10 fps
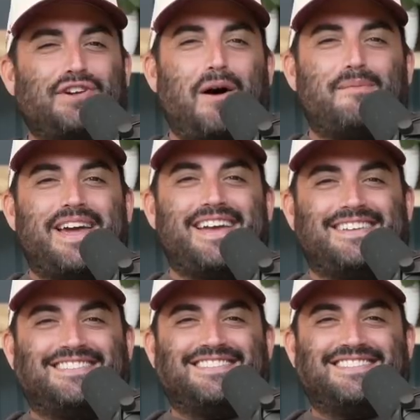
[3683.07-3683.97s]
You know
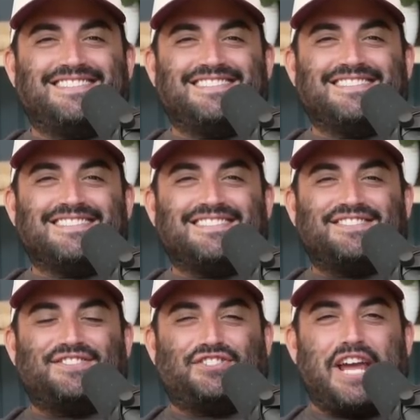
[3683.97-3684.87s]
me.
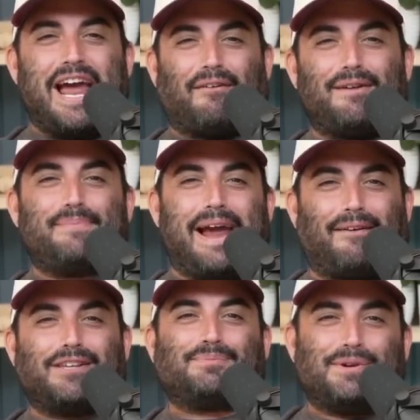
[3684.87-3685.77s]
Jared
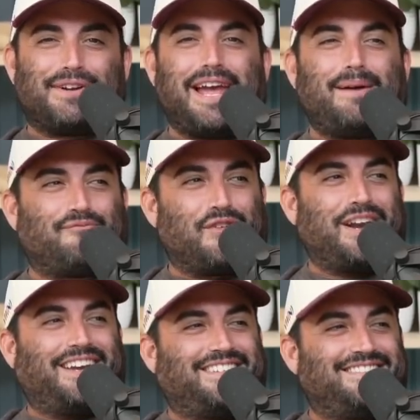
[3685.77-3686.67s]
Barry's Boot Camp
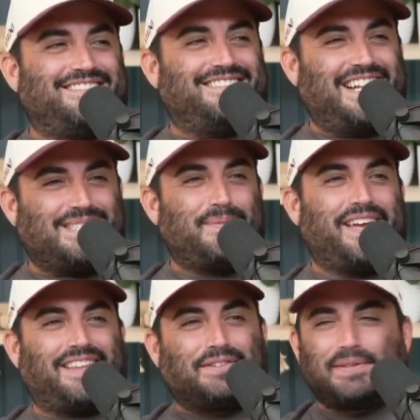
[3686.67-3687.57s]
Freid. That's
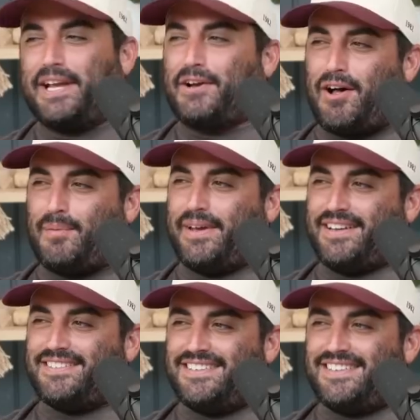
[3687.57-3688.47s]
me. That's what they call
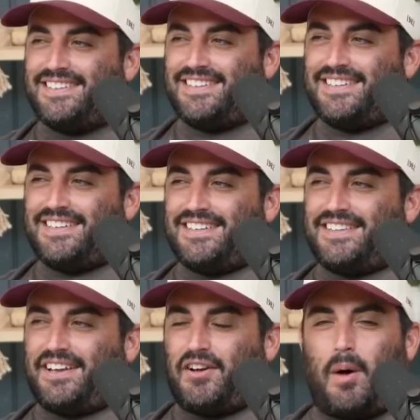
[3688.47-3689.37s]
me.
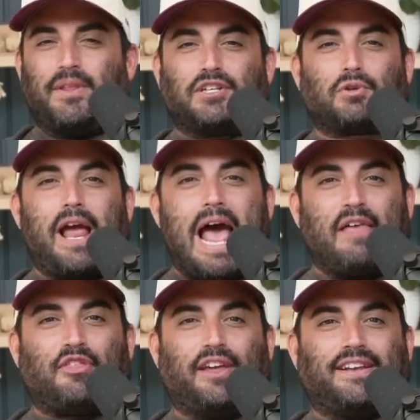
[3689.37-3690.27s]
They call me the
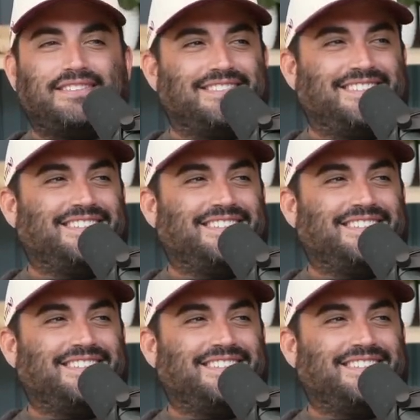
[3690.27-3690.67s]
triathlete.